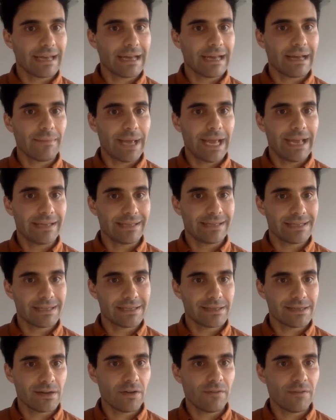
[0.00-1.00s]

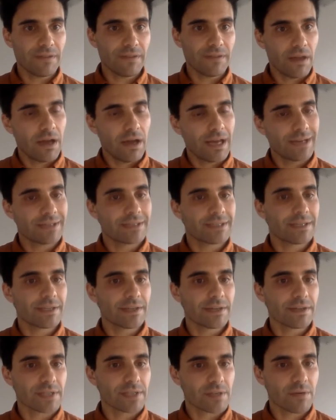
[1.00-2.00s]
answers offline to
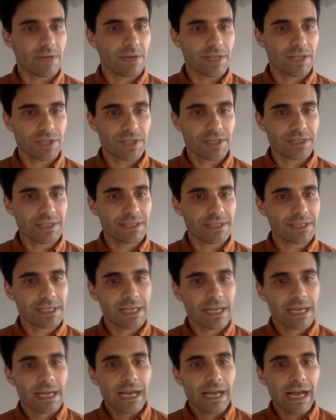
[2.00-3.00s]
those questions.
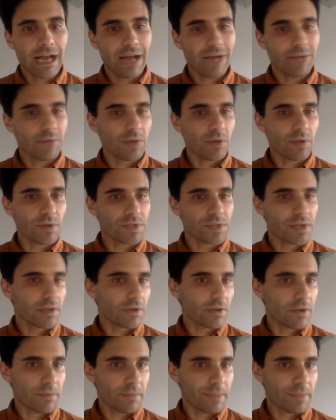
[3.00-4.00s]
We'll also
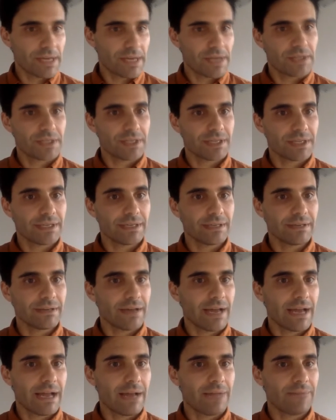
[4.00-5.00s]
look at potentially
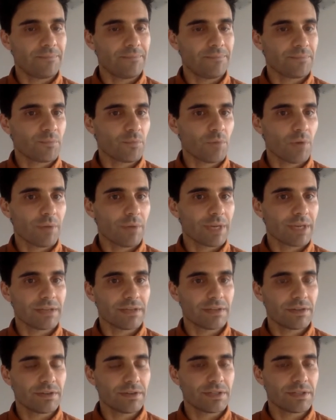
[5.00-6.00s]
what we can
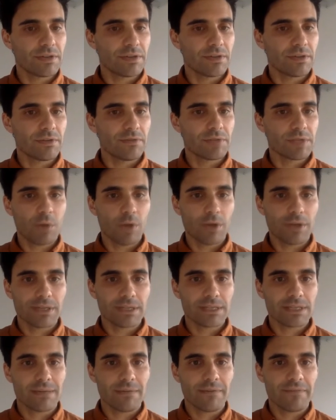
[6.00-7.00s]
do to respond to
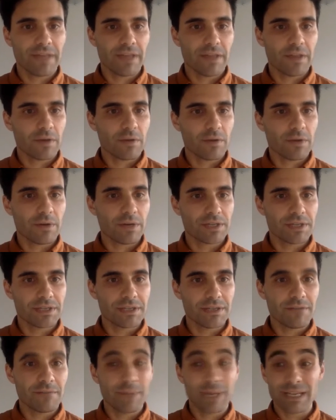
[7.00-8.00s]
some of the other questions
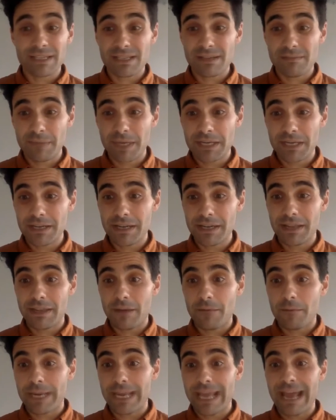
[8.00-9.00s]
that have been submitted and
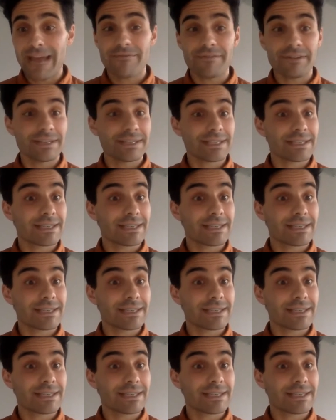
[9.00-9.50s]
that we haven't